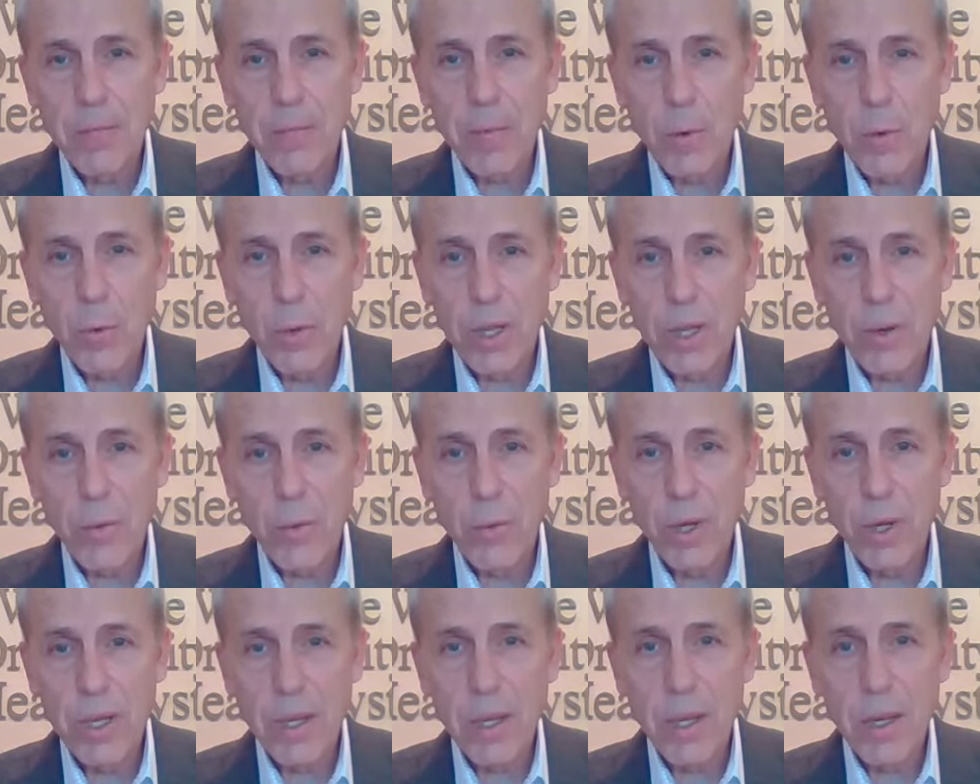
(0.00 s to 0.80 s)

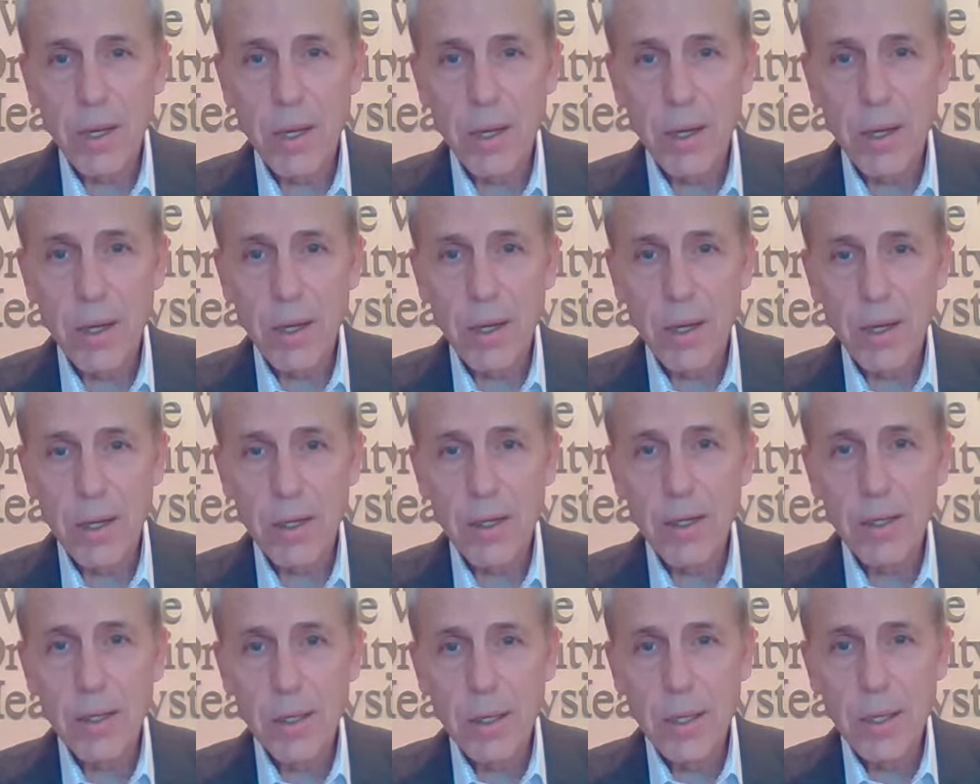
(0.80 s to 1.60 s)
we can
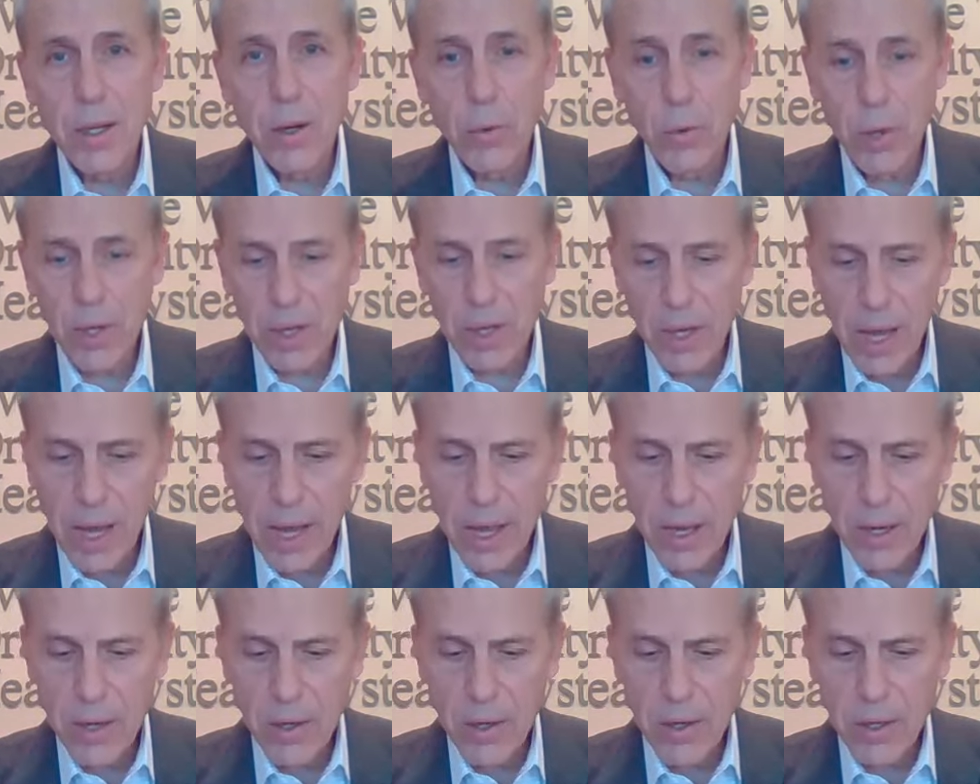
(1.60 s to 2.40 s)

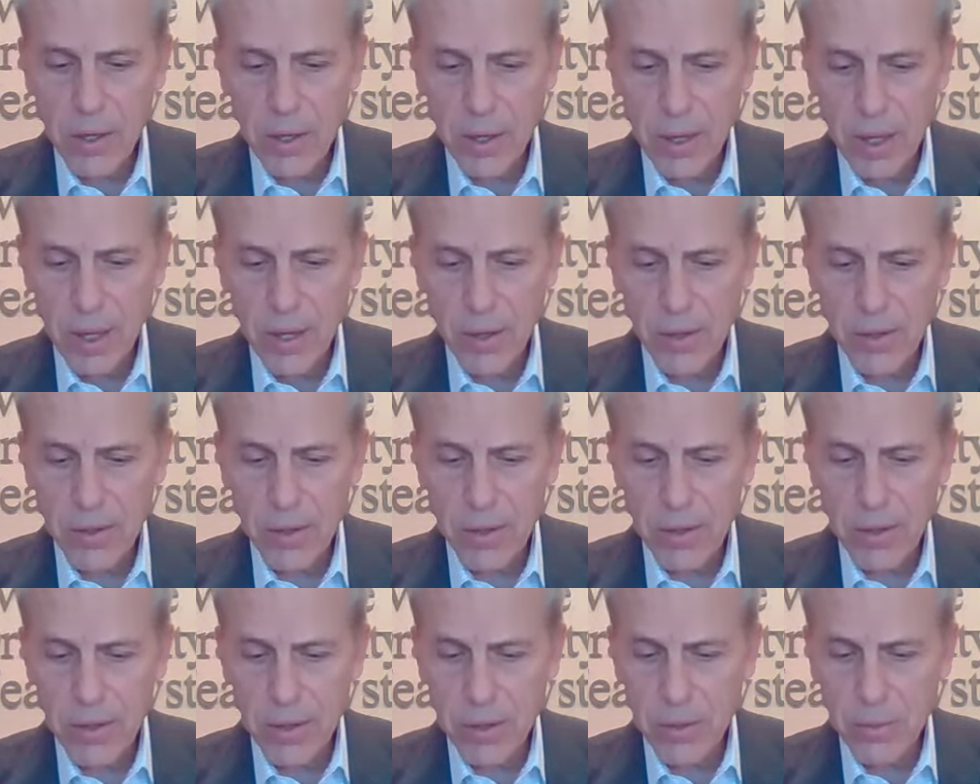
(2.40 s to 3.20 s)
handle it in the health
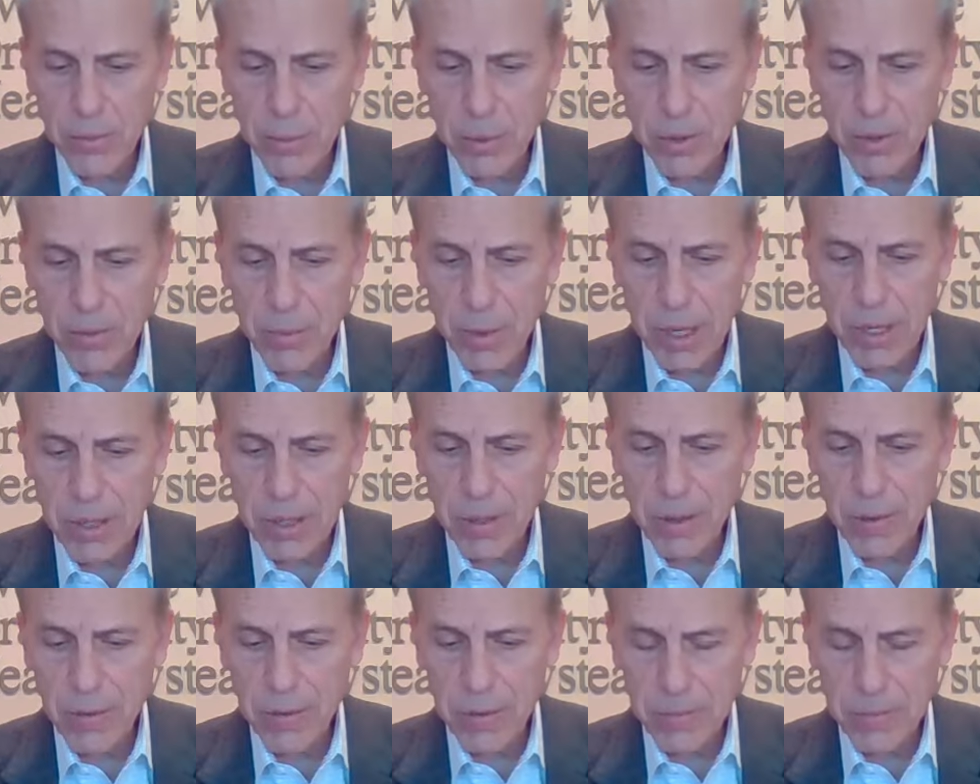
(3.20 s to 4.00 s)
system
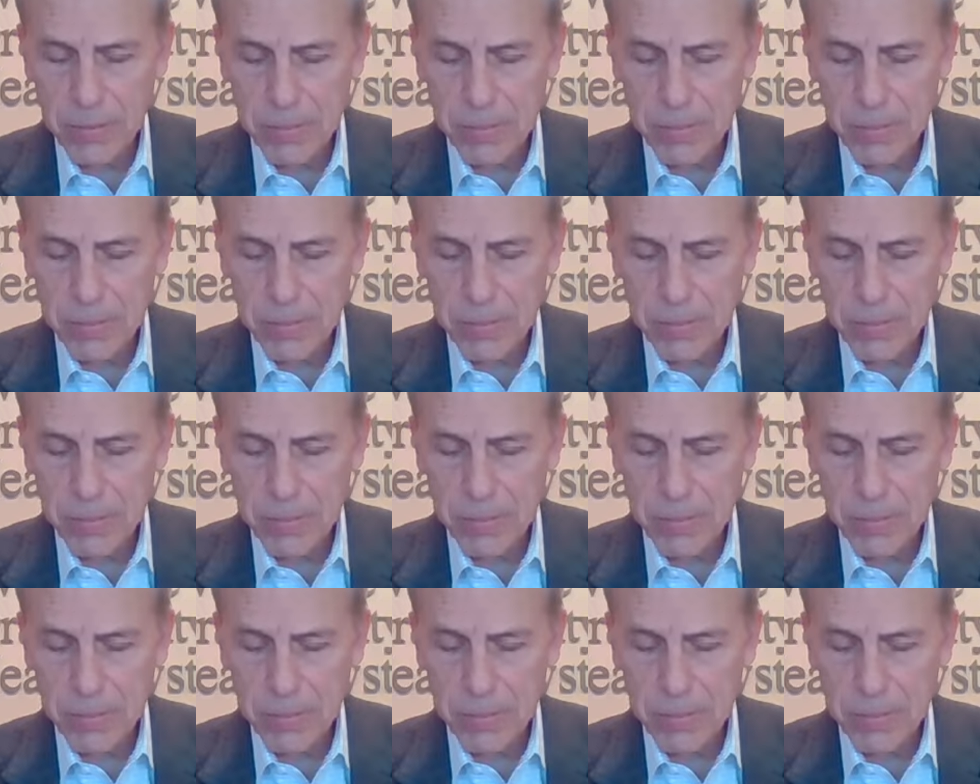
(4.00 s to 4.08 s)
perspective.